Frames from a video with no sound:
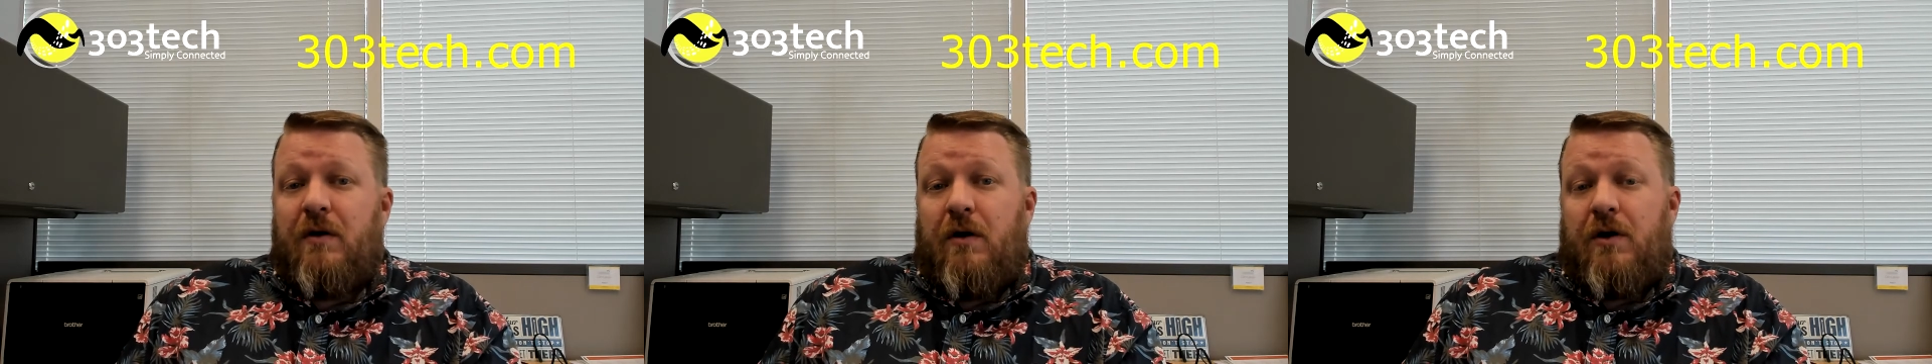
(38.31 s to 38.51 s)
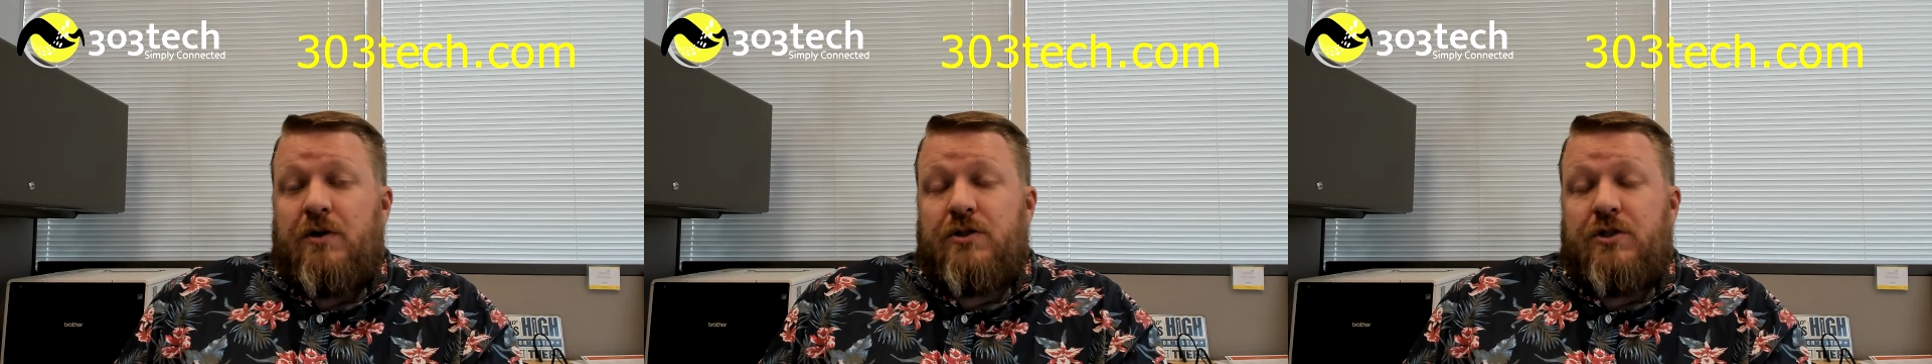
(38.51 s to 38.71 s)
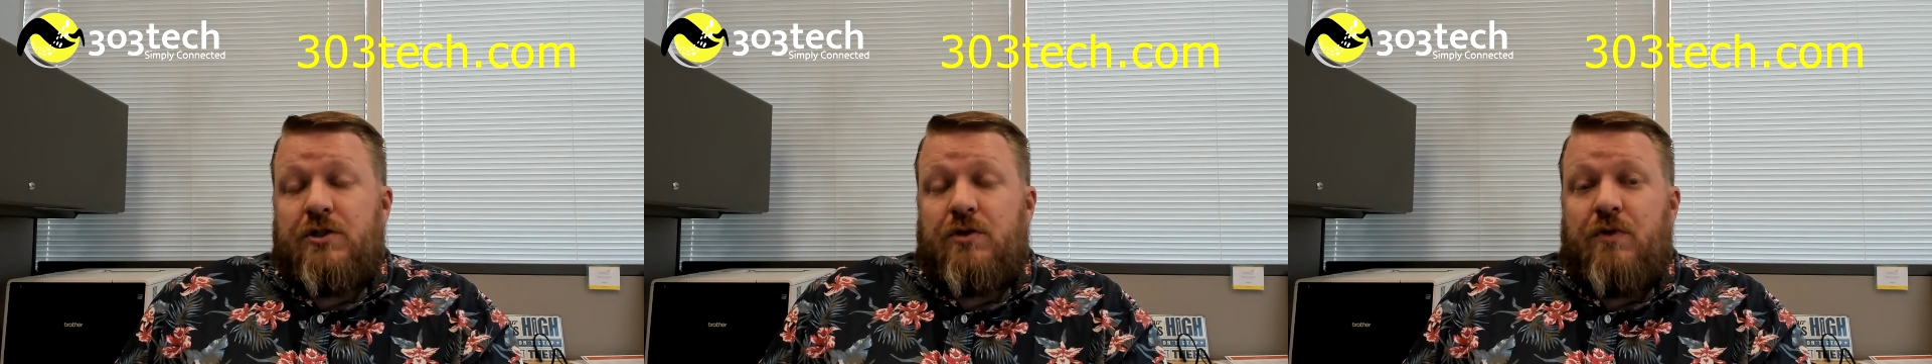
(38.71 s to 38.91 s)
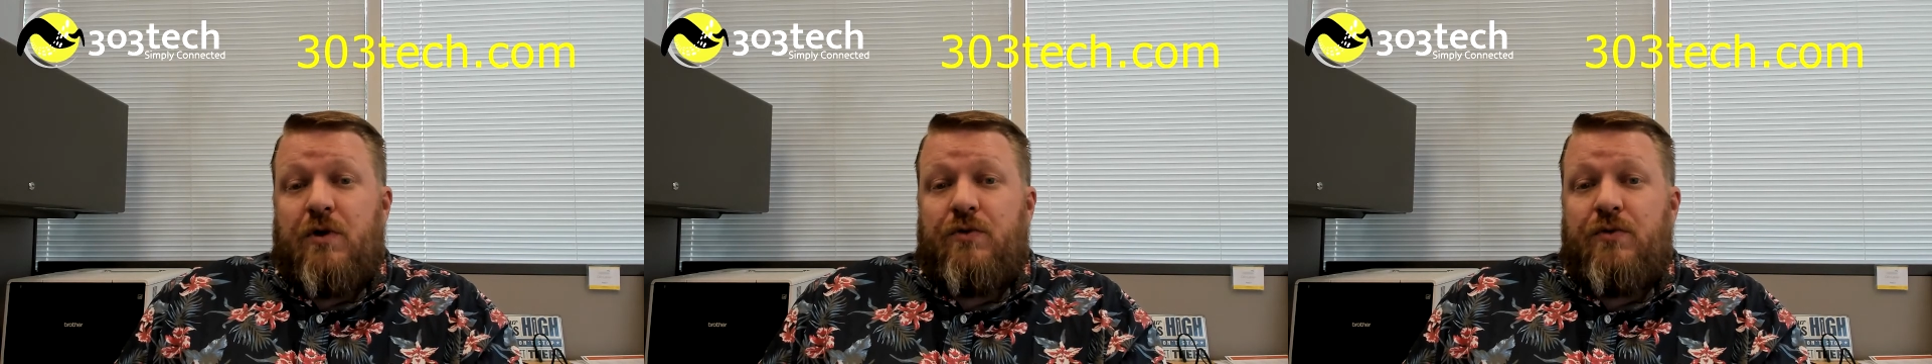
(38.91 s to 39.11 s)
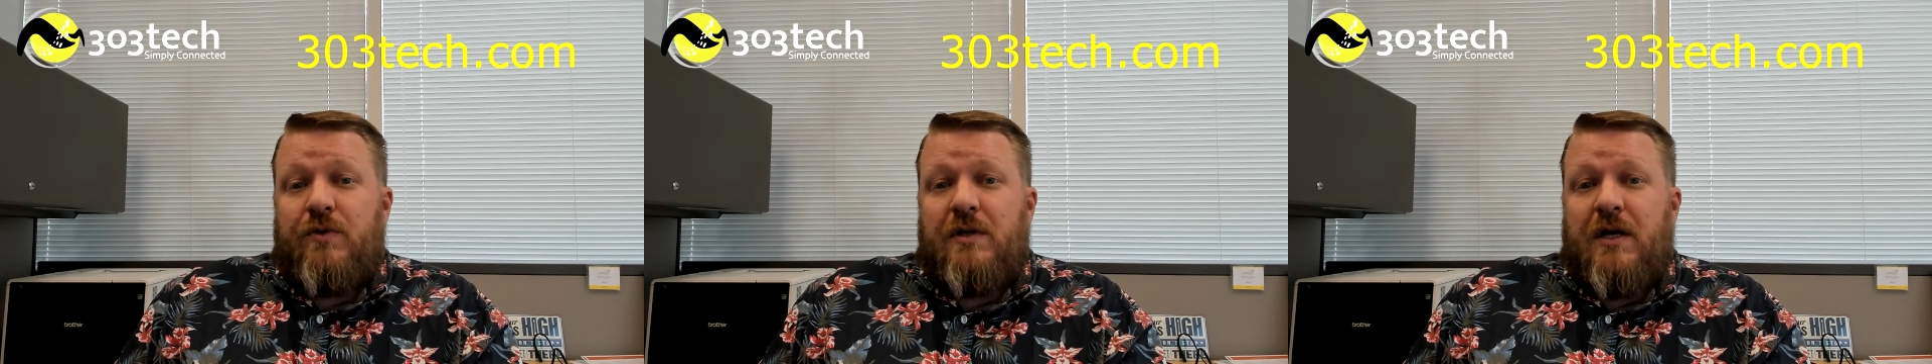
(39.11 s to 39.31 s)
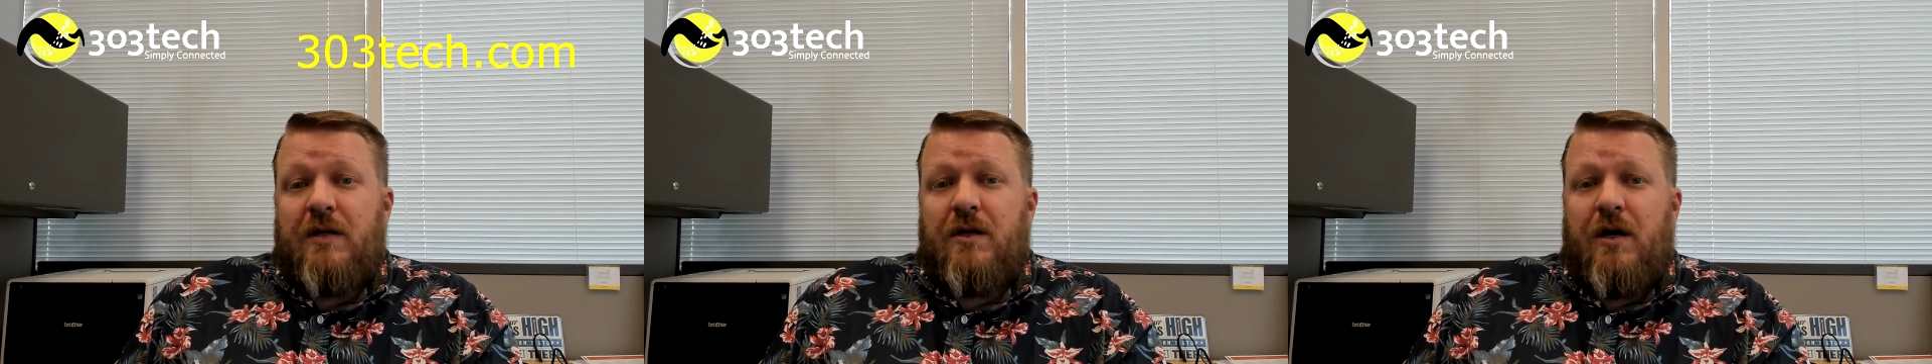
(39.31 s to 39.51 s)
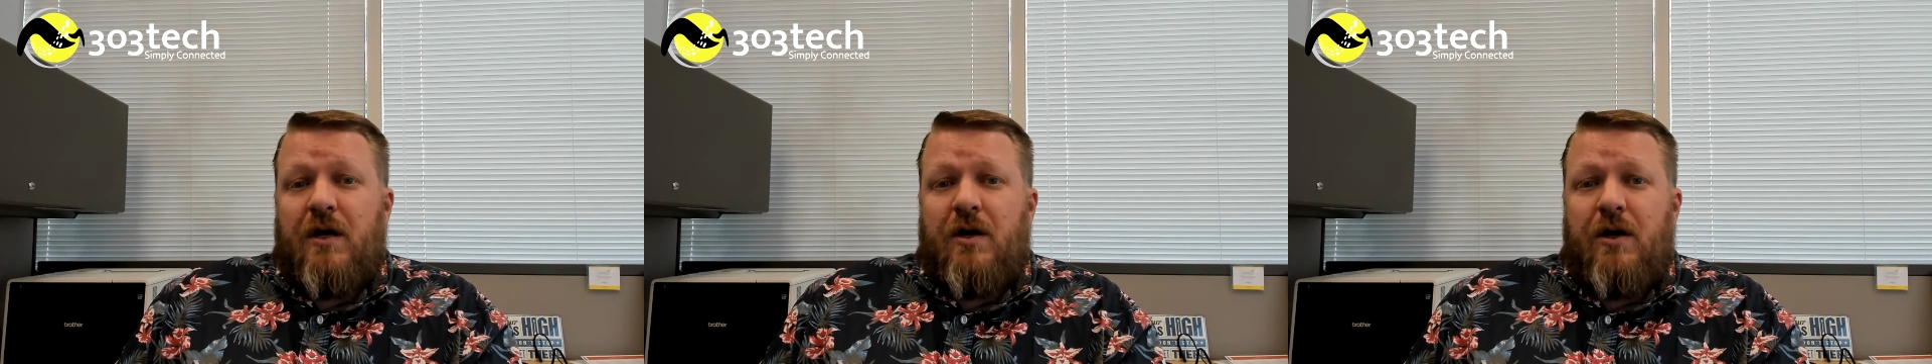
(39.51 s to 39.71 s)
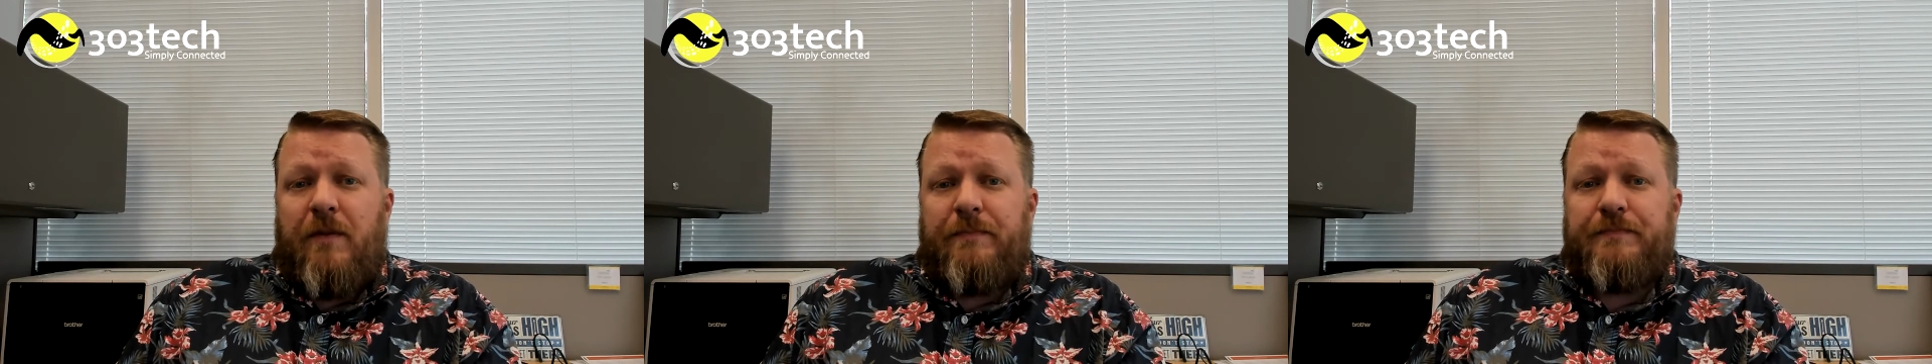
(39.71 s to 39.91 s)
Ours is
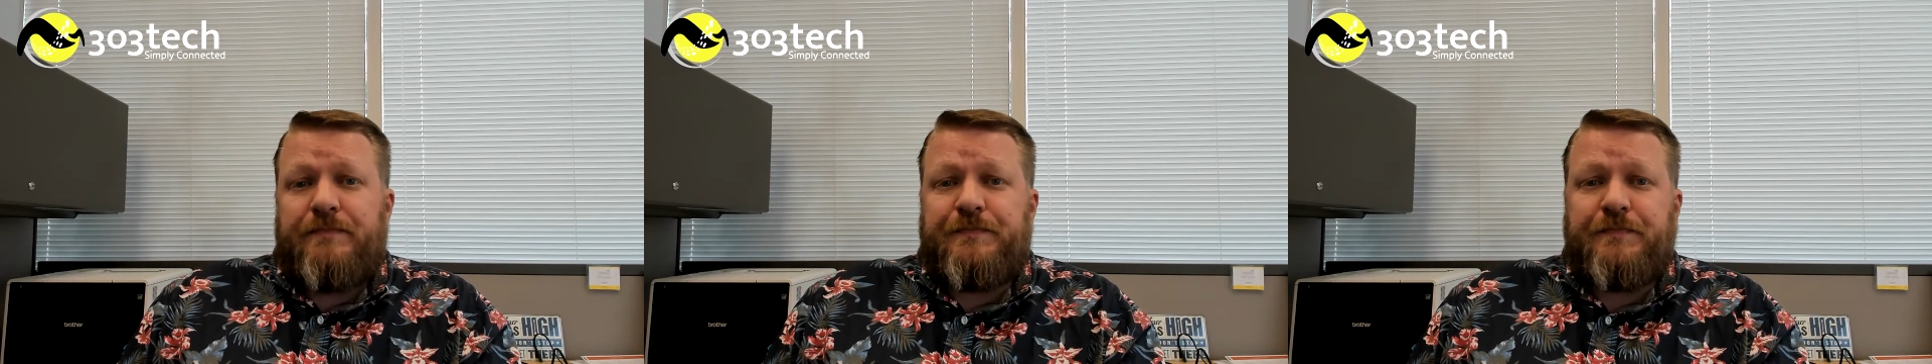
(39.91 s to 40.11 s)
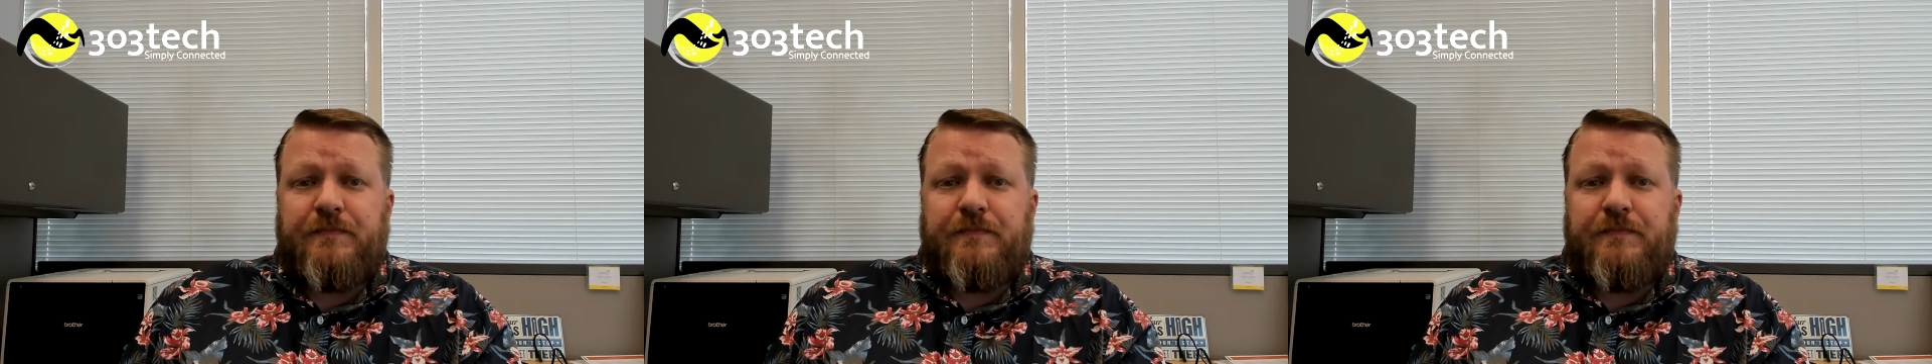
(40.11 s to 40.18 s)
303tech.com.